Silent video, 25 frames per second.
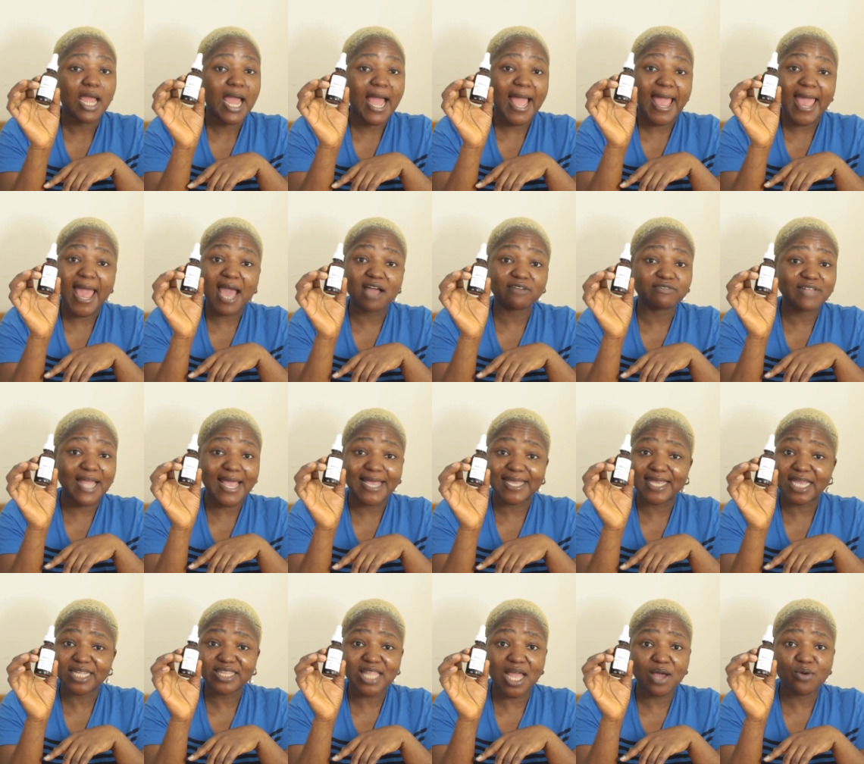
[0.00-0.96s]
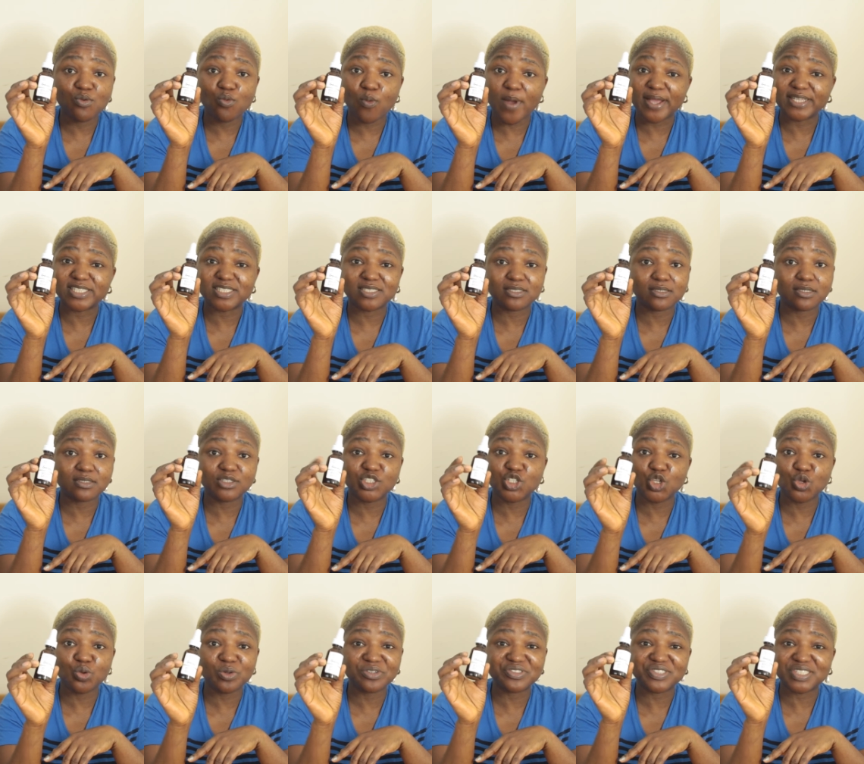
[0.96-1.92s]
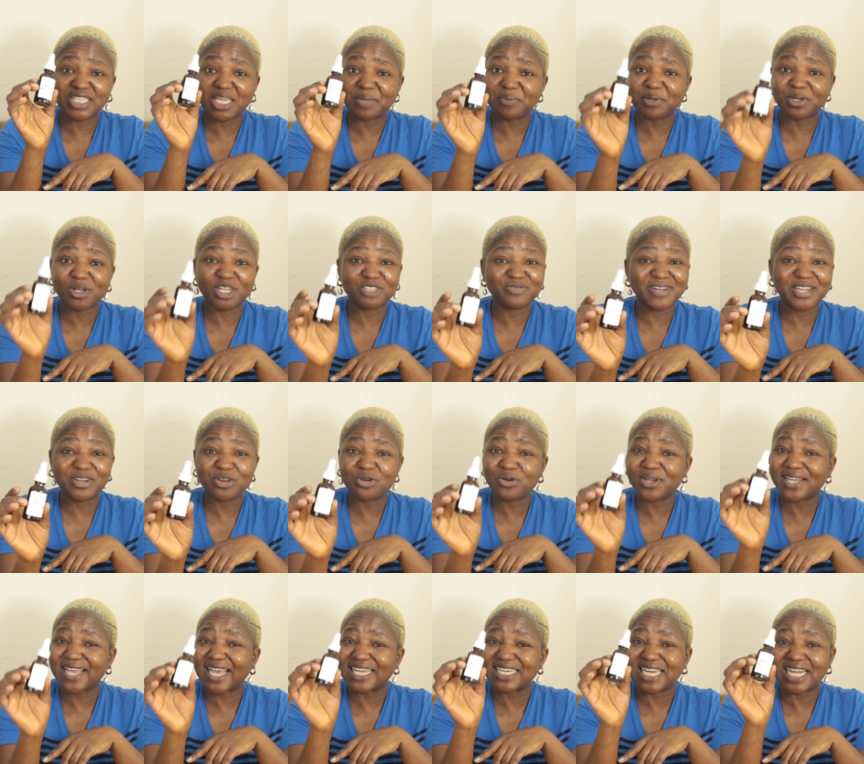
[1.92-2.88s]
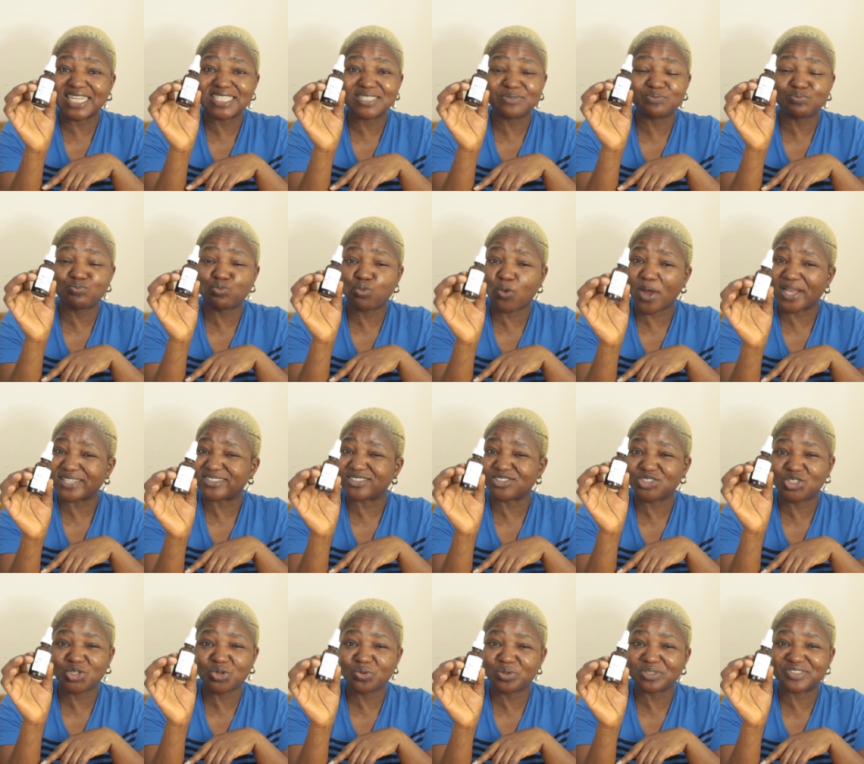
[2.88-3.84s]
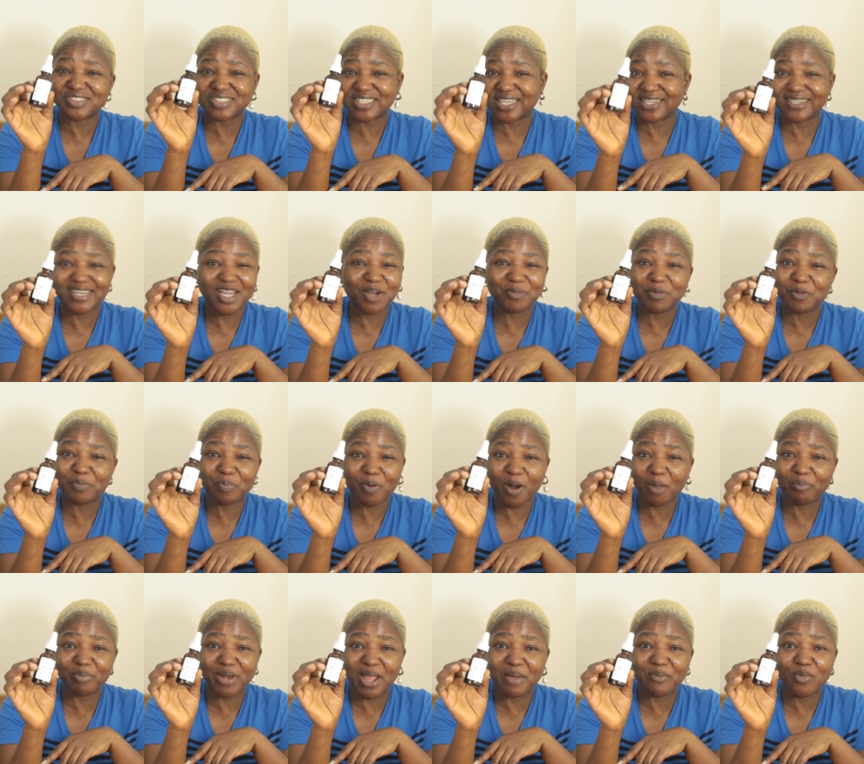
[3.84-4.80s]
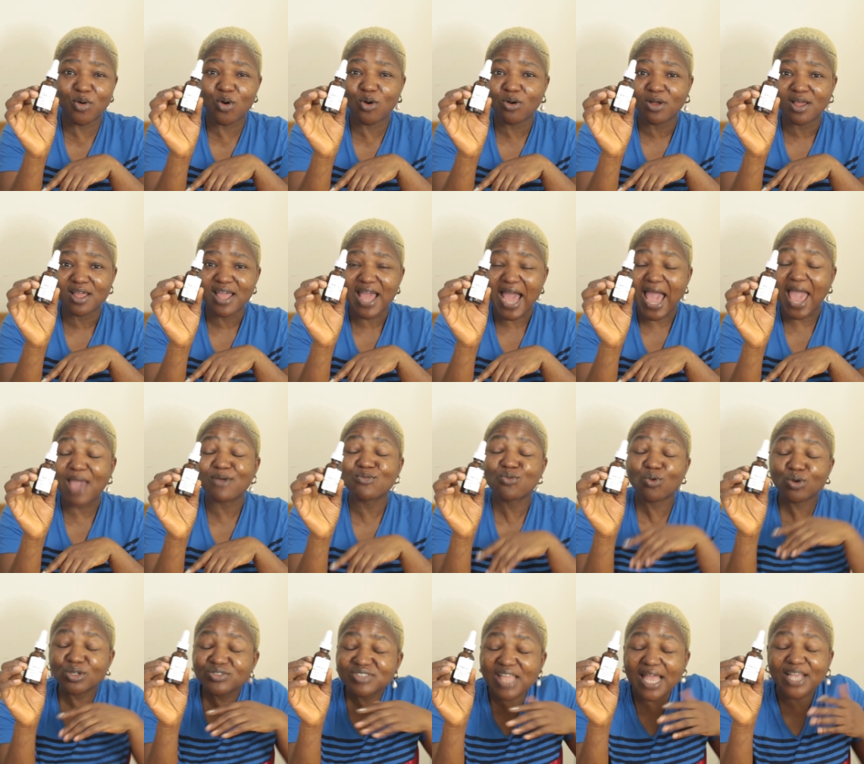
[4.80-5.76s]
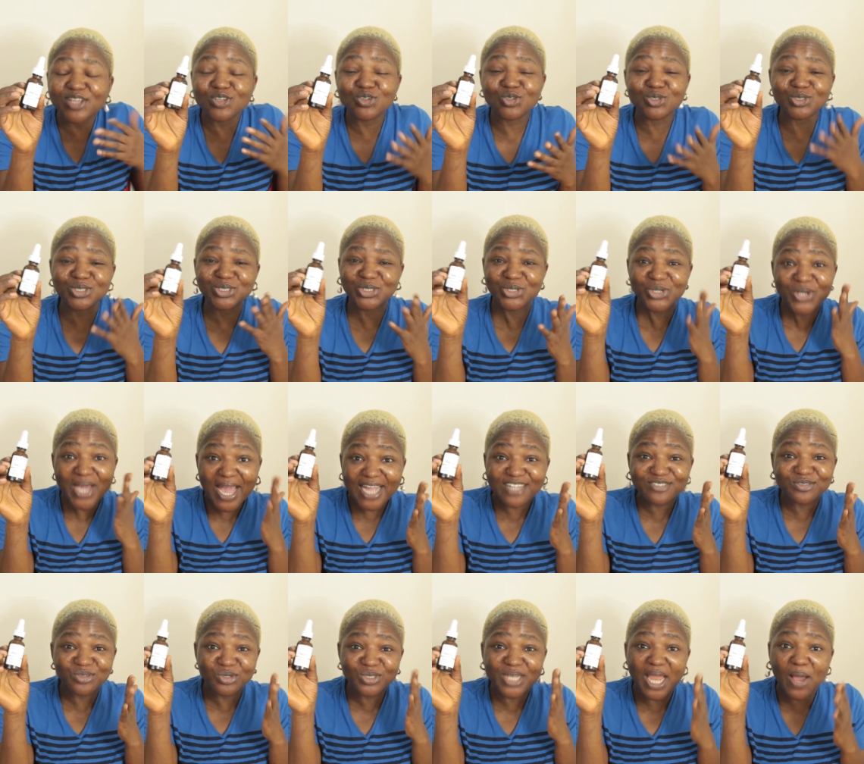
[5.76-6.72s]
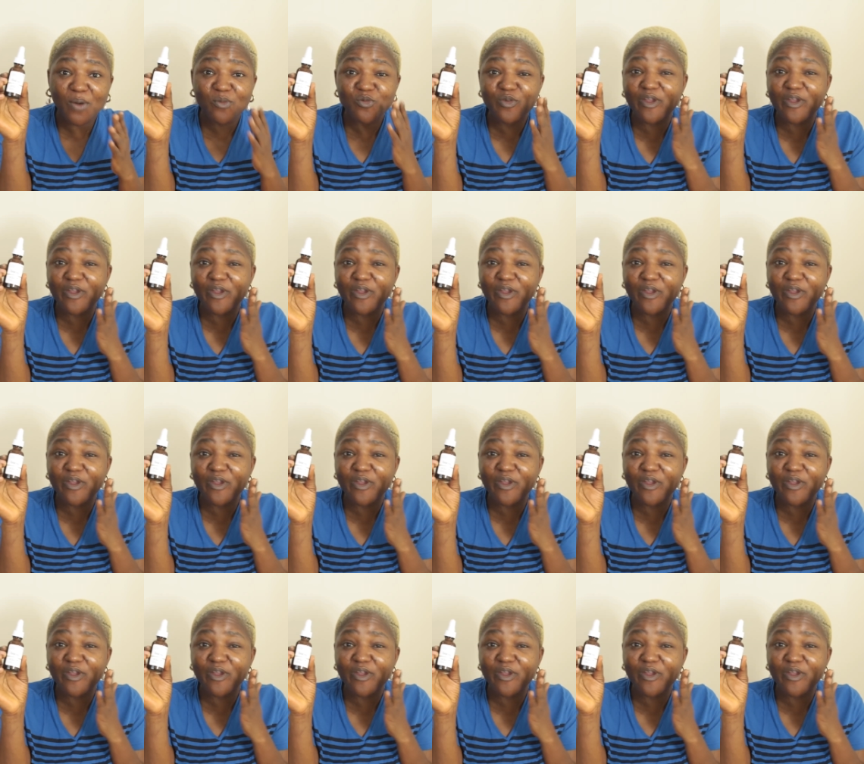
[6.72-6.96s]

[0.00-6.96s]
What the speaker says: I get that wet dewy skin, because if I don't get that wet dewy skin, there'll be problem. I want that, you guys know that